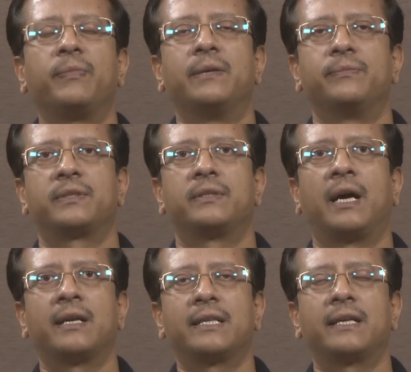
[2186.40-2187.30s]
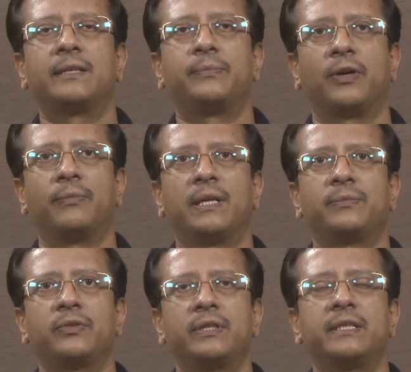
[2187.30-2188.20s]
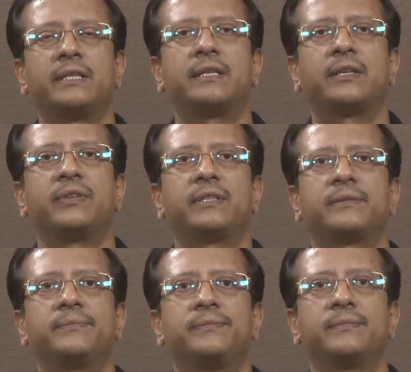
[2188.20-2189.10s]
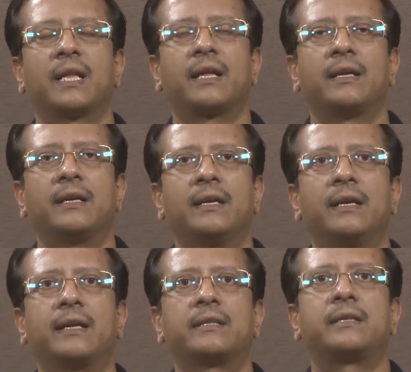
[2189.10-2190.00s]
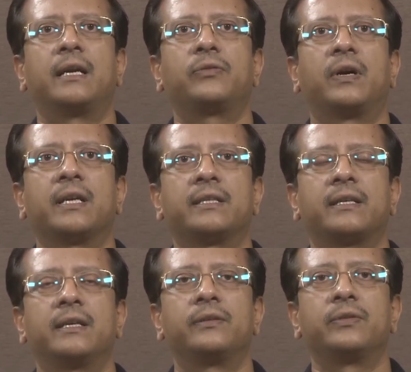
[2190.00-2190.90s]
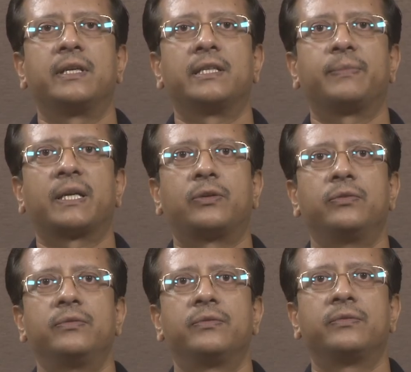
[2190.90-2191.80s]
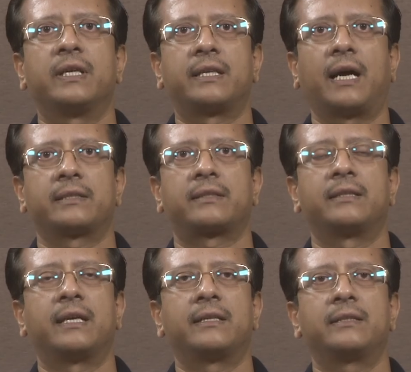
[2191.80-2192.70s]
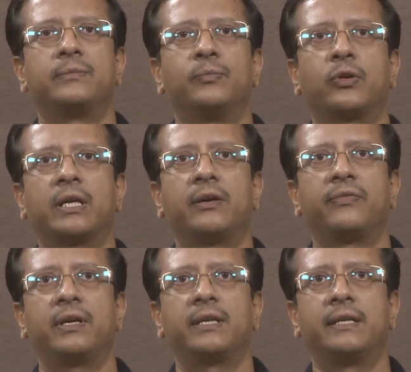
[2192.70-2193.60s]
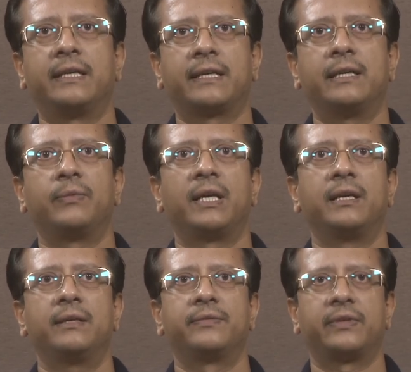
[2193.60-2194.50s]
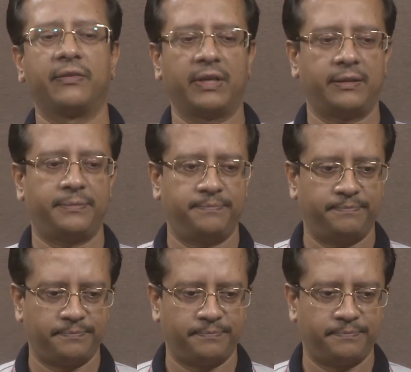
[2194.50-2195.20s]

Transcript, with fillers: problems? Are there any problems with this interface? Let us try to understand with respect to the task, that is booking of a ticket by a traveler.